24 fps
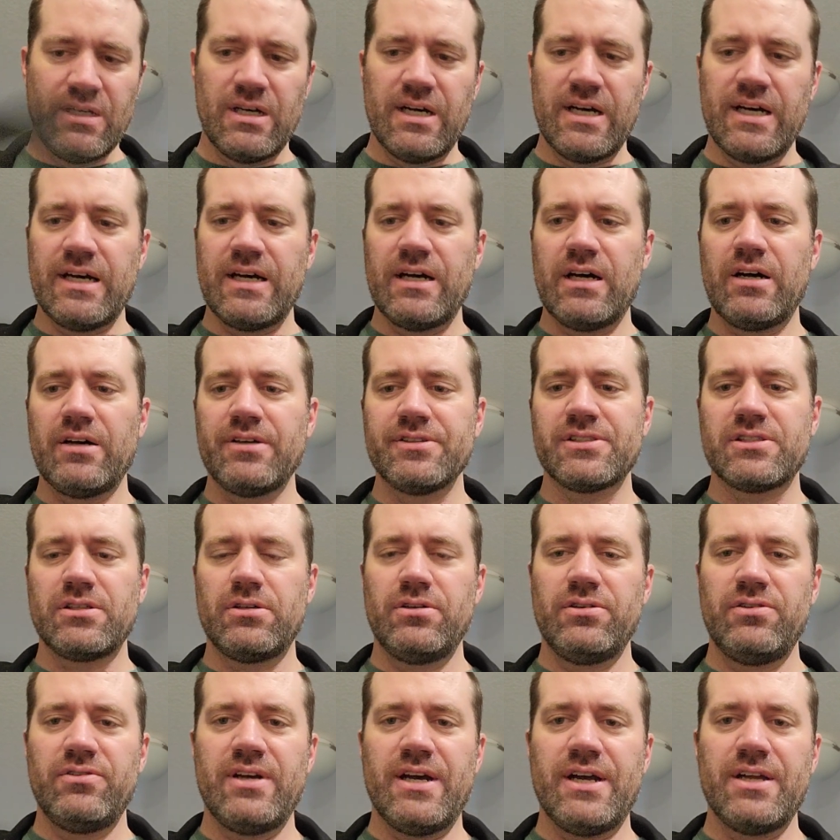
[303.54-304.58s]
Also,
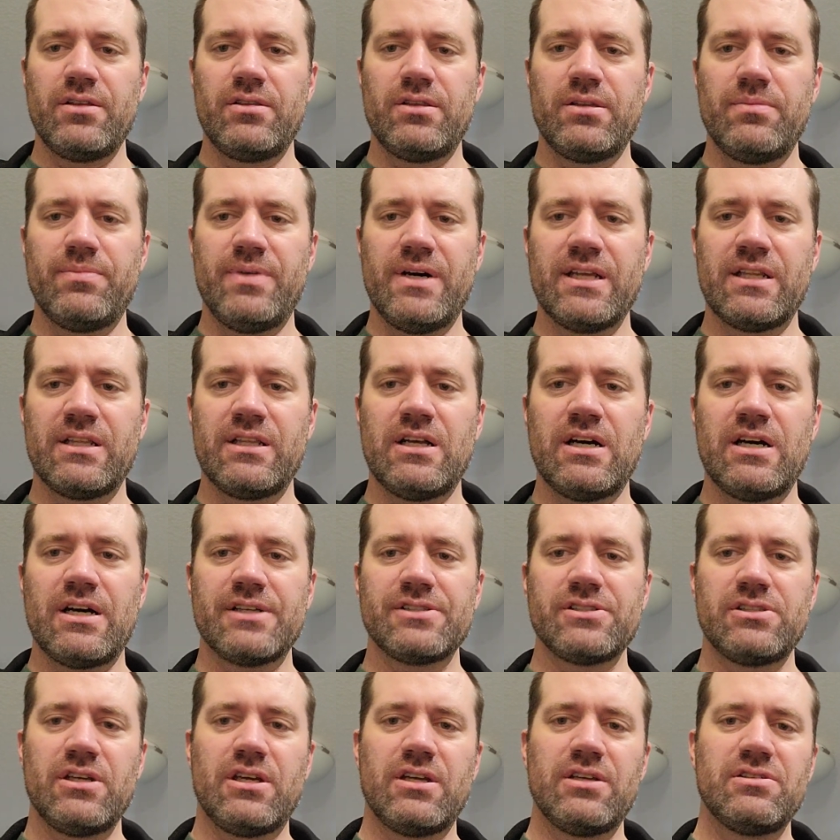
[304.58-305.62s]
you got the button lock,
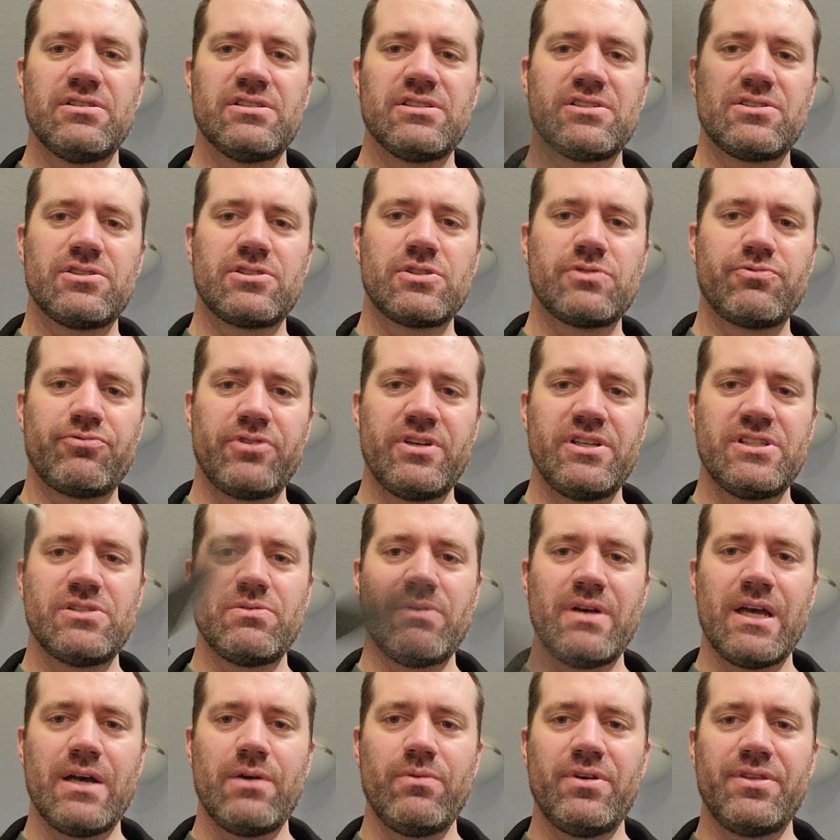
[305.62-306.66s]
so you can just free
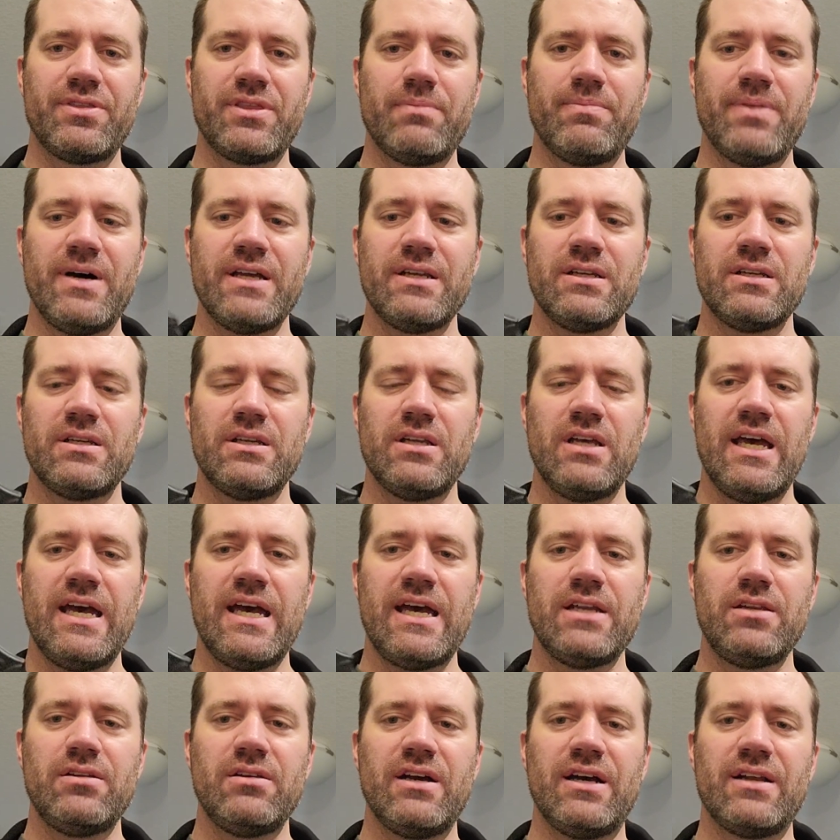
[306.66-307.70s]
swing it with the button,
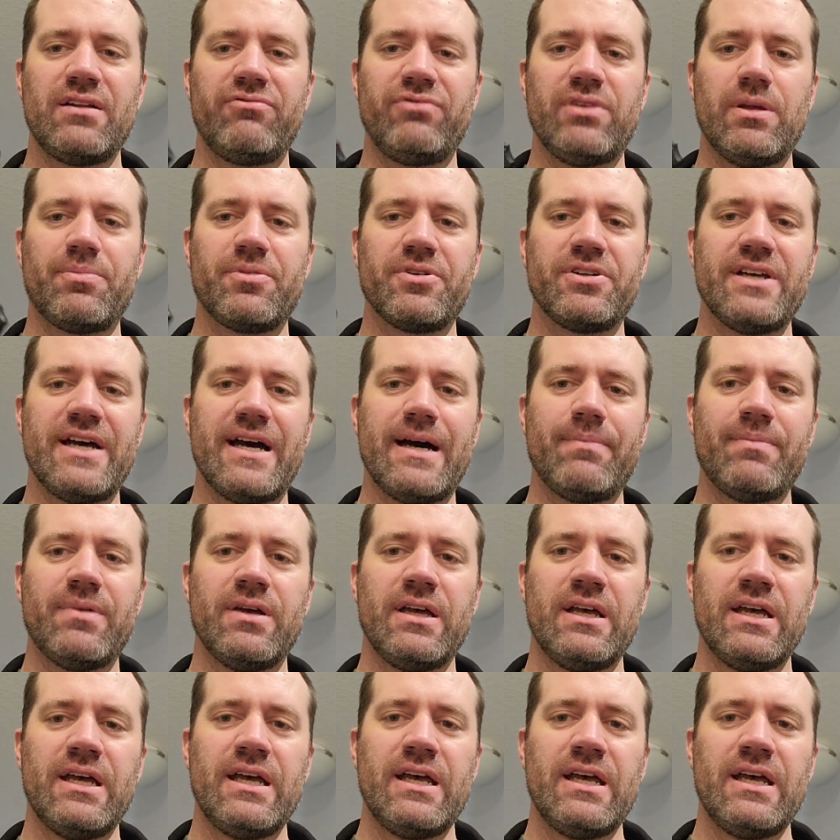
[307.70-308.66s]
and you got a flipper tab.